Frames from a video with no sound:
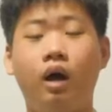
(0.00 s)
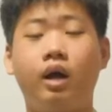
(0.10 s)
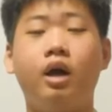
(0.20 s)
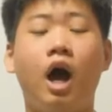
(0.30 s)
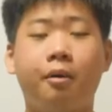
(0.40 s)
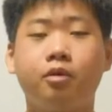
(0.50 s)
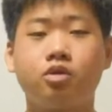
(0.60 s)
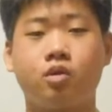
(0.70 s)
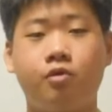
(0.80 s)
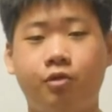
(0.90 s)
Hi, I'm
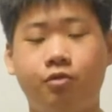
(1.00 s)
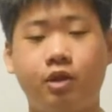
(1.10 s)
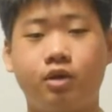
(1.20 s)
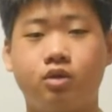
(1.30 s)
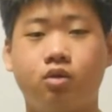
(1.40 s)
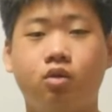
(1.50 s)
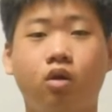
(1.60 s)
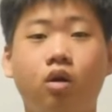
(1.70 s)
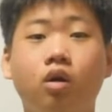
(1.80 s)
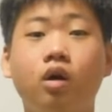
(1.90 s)
Guang, 50 years old.
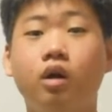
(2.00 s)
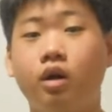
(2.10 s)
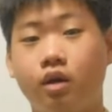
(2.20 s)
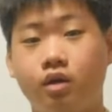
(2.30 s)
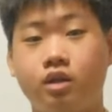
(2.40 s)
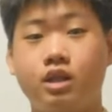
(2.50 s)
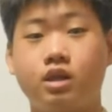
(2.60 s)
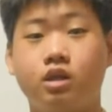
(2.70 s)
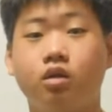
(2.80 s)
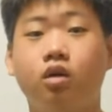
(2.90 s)
In this
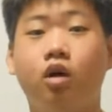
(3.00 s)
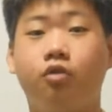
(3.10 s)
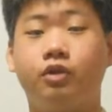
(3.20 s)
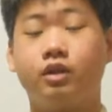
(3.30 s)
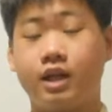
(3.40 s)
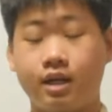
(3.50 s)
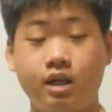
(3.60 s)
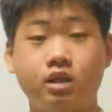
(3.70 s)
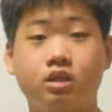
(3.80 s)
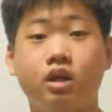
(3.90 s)
lesson of the
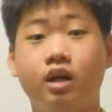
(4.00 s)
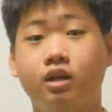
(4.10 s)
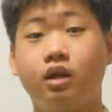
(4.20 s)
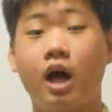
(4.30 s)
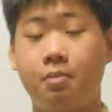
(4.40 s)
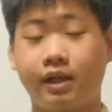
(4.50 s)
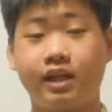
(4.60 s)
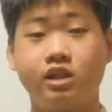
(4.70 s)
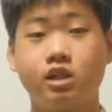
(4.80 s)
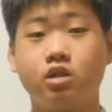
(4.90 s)
techniques and
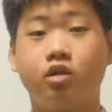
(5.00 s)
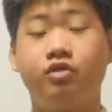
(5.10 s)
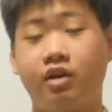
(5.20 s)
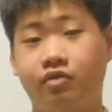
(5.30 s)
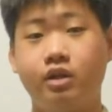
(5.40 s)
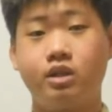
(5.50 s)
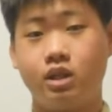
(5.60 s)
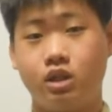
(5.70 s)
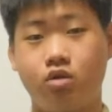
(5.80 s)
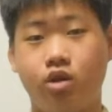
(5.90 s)
applications of definite
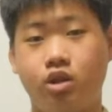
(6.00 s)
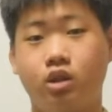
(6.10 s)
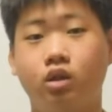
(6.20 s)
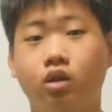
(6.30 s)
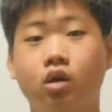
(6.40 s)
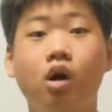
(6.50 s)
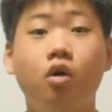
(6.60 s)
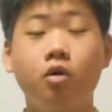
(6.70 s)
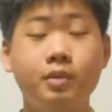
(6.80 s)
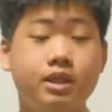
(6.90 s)
integration,
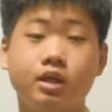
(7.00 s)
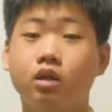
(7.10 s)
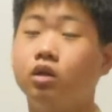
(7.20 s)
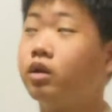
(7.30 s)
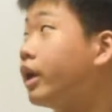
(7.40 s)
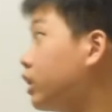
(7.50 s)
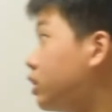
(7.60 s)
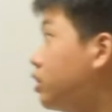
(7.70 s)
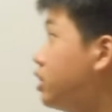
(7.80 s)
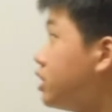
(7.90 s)
we'll be taking a look
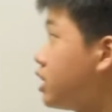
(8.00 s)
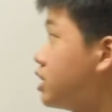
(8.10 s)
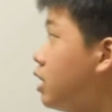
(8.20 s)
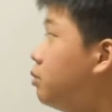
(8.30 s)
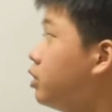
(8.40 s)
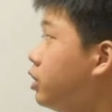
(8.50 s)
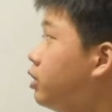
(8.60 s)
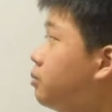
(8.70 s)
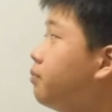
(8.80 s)
at this example here.